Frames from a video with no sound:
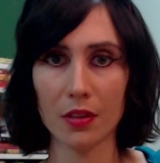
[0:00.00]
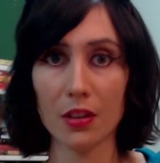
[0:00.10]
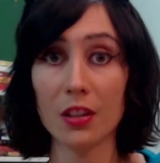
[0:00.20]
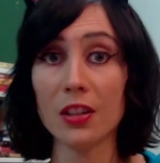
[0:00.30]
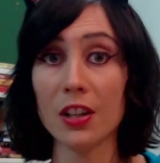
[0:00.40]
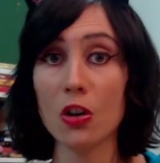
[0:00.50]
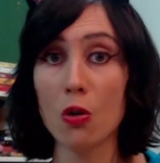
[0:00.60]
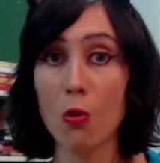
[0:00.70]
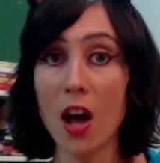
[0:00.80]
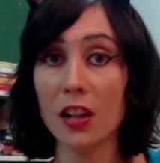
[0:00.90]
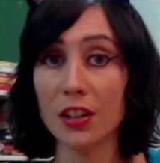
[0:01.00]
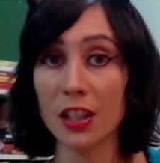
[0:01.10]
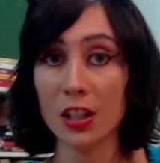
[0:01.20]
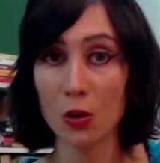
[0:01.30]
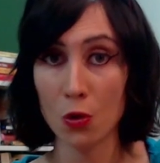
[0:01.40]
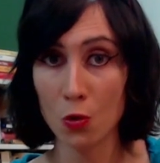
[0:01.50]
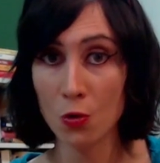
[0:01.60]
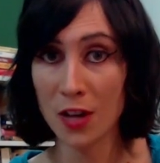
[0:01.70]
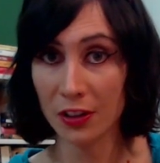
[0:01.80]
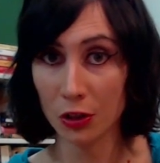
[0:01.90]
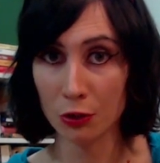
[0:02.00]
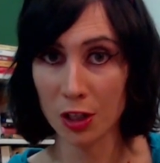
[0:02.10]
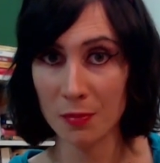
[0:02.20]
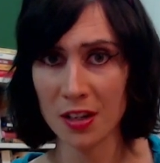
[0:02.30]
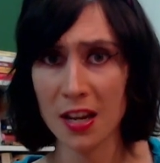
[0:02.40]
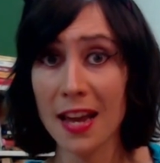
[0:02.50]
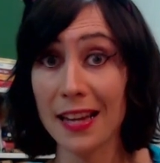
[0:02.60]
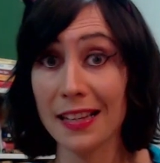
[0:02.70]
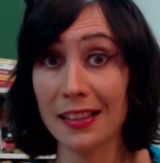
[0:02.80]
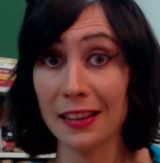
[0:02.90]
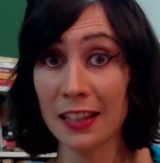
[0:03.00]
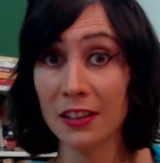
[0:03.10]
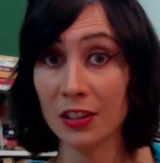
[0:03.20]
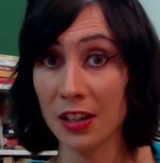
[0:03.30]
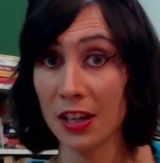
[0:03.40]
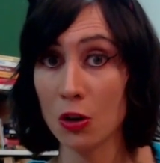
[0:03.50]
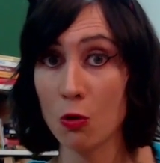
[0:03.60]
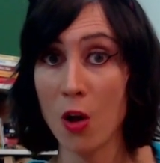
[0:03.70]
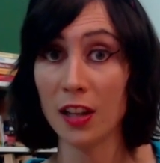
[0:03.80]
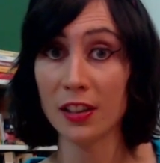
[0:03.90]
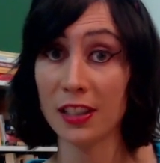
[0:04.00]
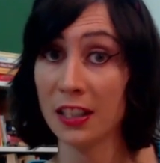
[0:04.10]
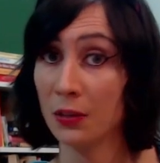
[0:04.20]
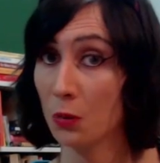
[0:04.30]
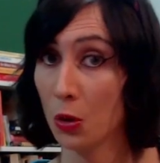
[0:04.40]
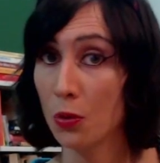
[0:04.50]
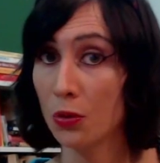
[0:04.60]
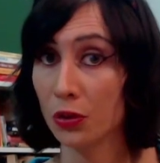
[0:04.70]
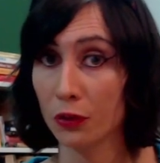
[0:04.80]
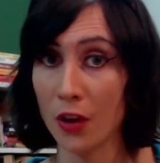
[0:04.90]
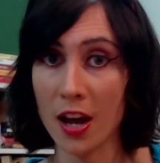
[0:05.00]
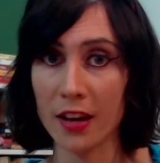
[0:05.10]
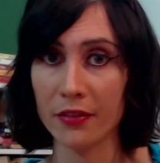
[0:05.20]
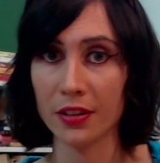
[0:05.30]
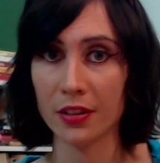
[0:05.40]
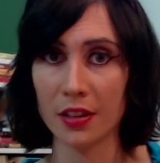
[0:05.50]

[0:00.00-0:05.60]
This inequality in who gets treatment is linked to inequality in who survives.